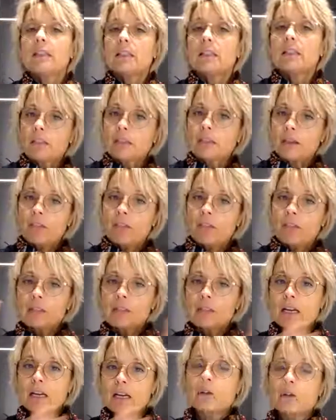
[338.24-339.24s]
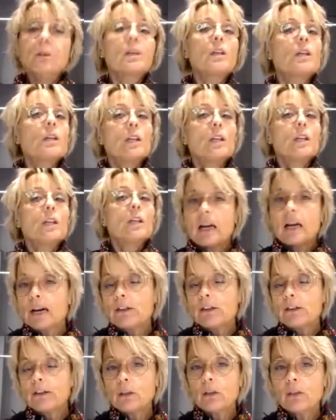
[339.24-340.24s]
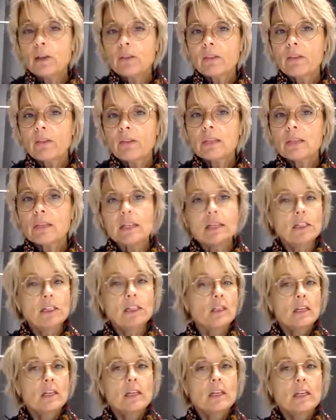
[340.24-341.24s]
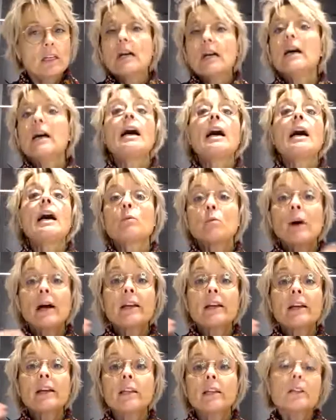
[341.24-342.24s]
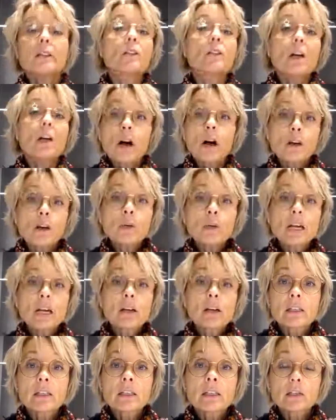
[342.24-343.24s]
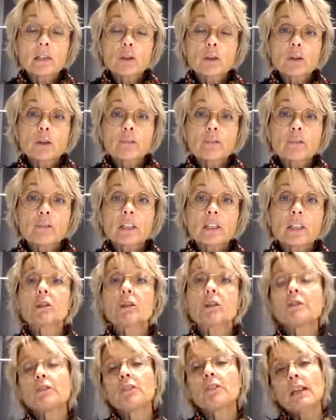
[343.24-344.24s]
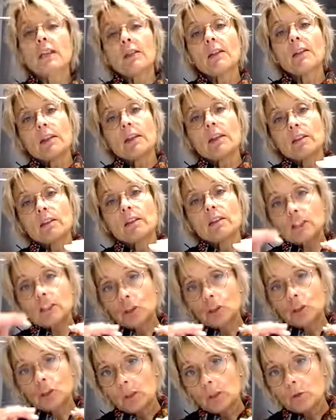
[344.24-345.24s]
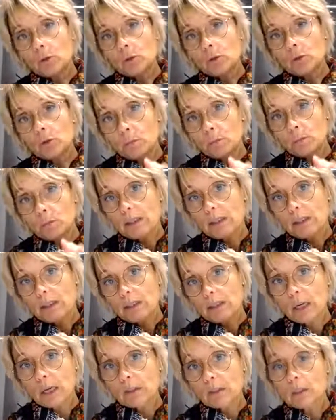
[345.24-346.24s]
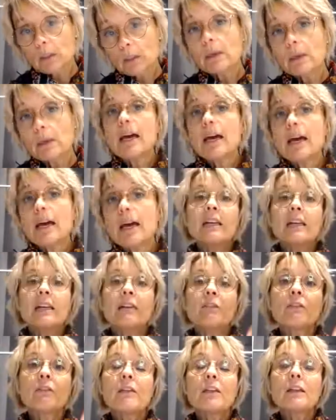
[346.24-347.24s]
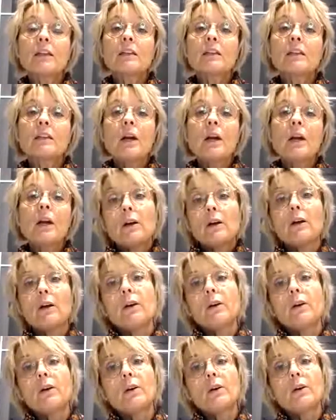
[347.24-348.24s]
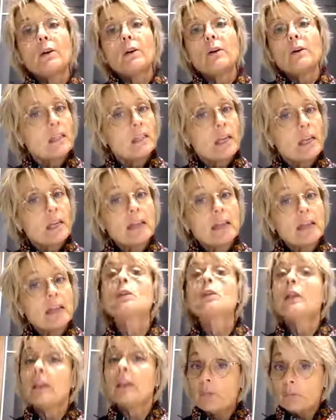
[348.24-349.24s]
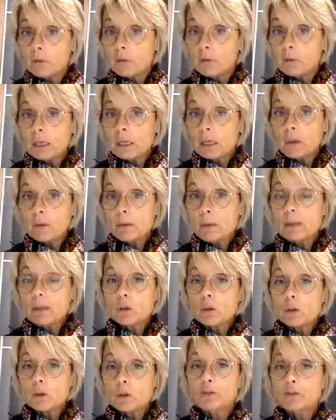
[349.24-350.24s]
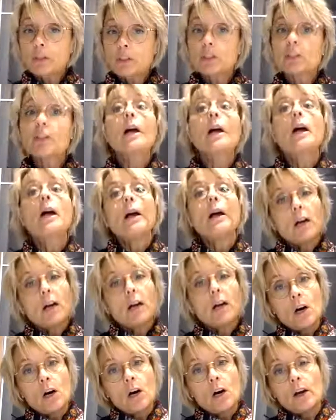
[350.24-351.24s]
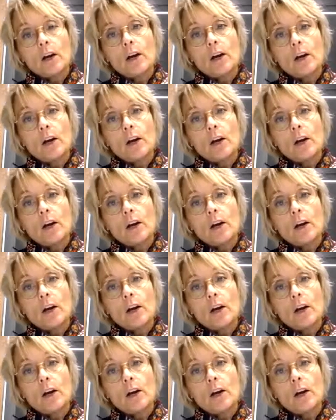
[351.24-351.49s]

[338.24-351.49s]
Take things out, have a look at the dates, and why not reorganize your fridge? Don't forget that the vegetables should be at the bottom, and everything, the eggs, if you keep them in your fridge, are